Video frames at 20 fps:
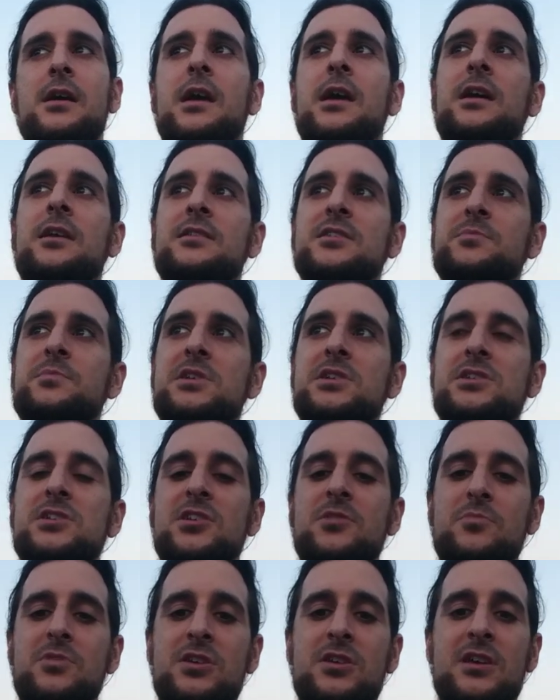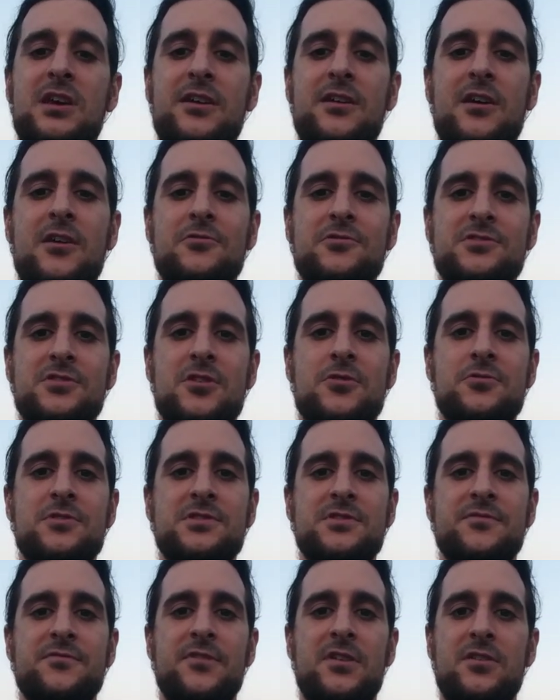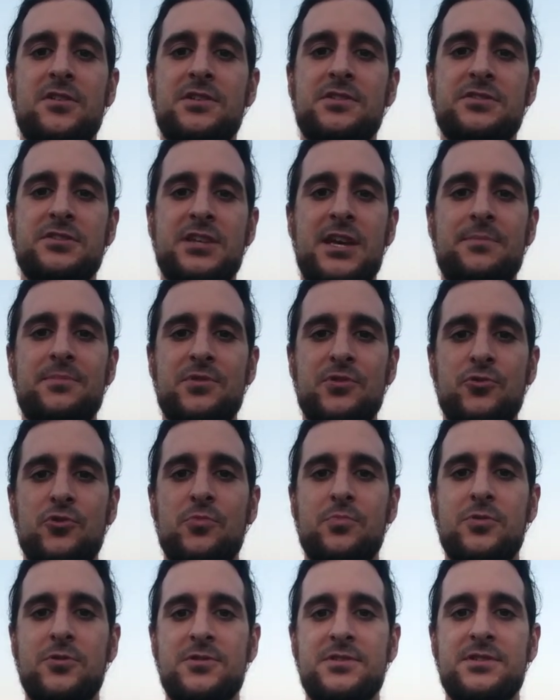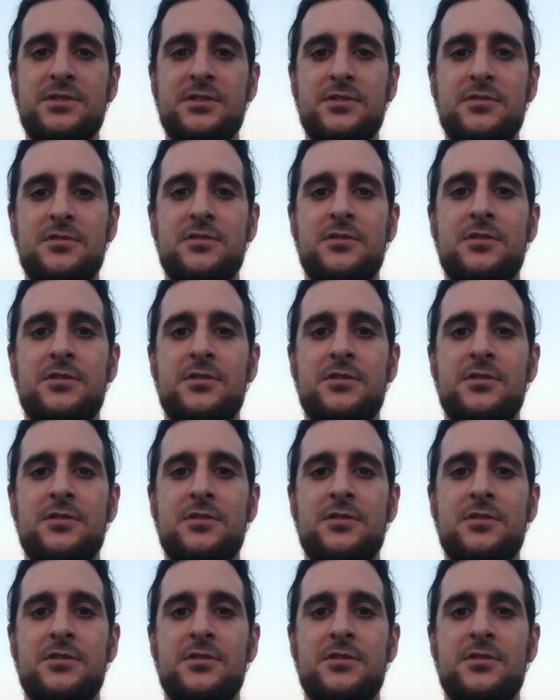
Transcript: And especially me, I was always a very skeptical person.